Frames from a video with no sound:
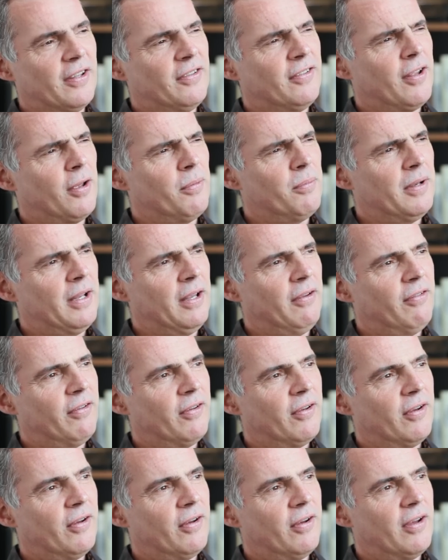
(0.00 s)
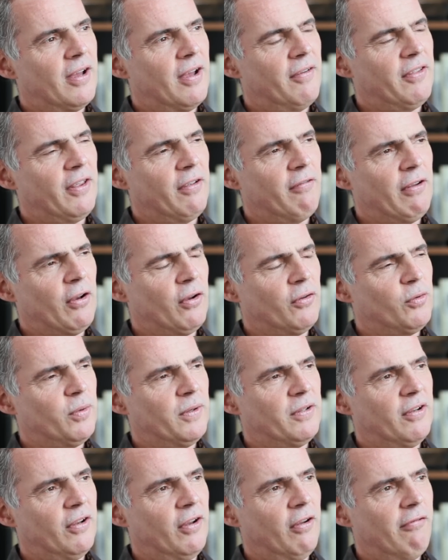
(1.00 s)
says, "Don't believe." everything you read on
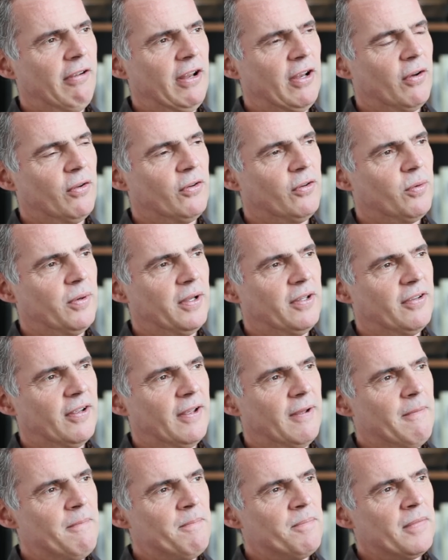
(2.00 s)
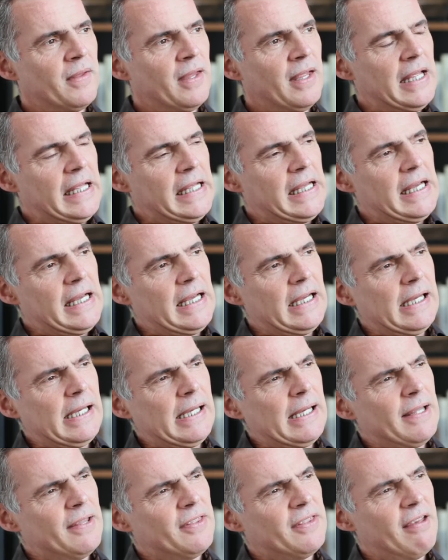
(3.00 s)
Twitter you read it on Twitter.
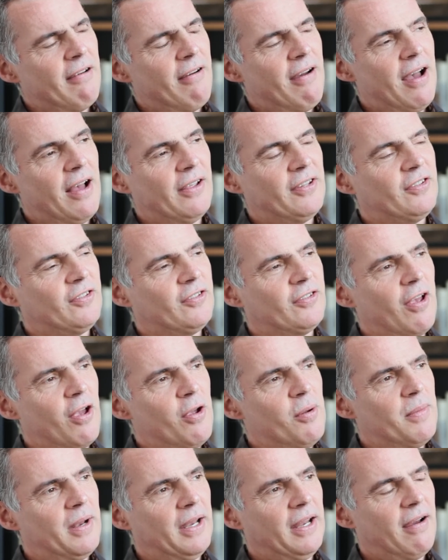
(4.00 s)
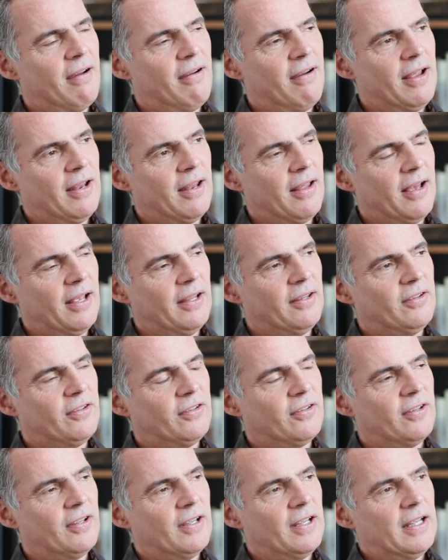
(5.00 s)
Uh, there are so many
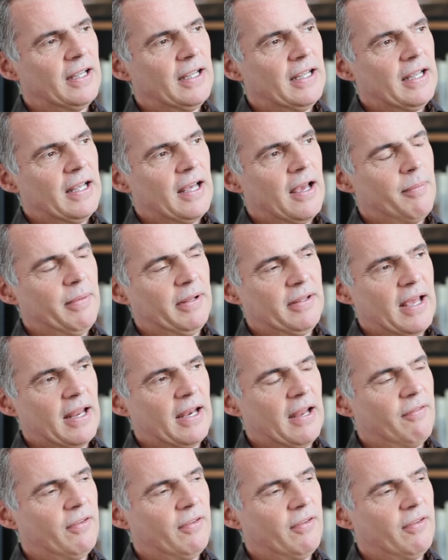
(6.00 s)
highlights. I mean, Dan